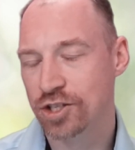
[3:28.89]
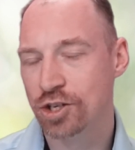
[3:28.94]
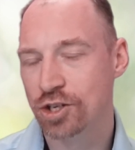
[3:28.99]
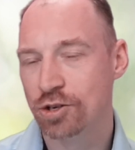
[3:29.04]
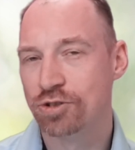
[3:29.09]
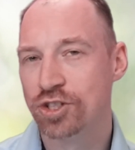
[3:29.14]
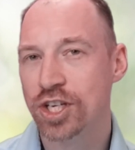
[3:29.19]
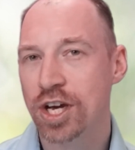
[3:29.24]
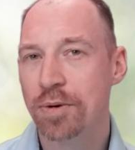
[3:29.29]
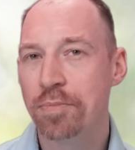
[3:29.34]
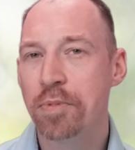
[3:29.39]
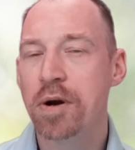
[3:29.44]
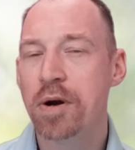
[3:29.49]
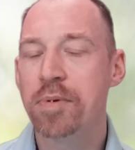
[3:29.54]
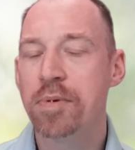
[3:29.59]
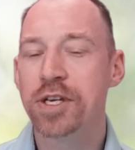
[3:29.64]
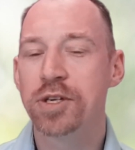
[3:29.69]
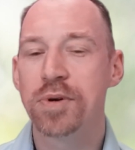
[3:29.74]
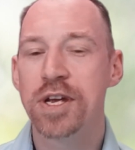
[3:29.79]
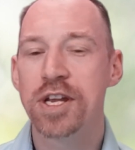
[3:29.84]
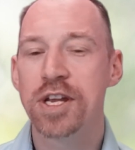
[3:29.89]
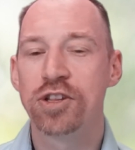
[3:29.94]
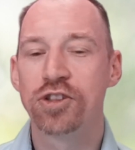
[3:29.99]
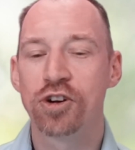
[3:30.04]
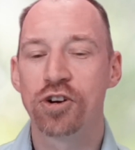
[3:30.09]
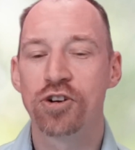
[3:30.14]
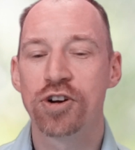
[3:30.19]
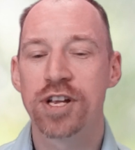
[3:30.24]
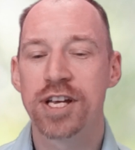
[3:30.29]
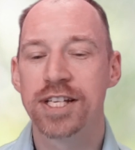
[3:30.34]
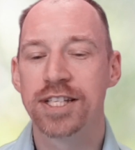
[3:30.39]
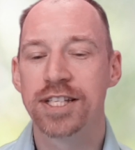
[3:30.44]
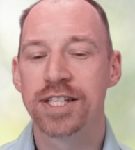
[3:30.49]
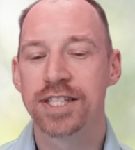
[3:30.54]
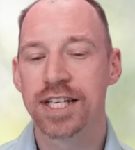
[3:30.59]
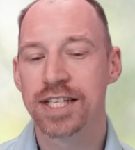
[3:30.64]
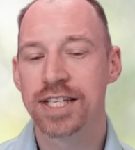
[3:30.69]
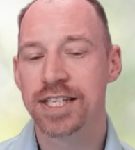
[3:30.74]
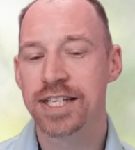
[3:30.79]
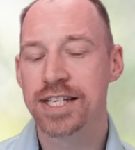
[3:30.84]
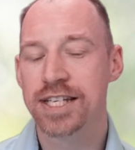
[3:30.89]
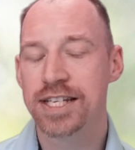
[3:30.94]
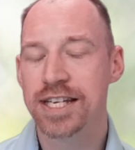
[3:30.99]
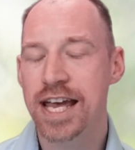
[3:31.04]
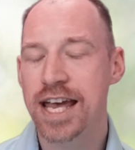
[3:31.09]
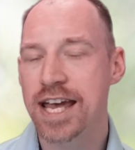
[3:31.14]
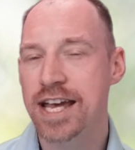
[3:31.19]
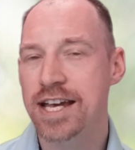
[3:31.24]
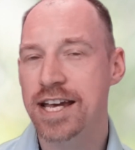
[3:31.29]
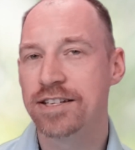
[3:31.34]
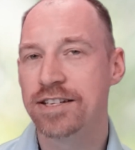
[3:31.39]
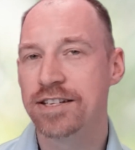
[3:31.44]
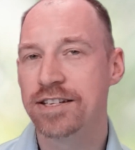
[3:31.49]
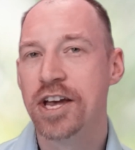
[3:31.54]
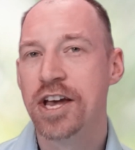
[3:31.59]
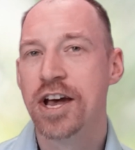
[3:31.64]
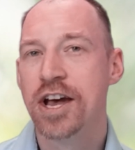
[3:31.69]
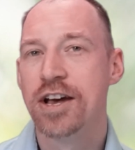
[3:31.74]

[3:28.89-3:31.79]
So somewhere between 30 and 60 days,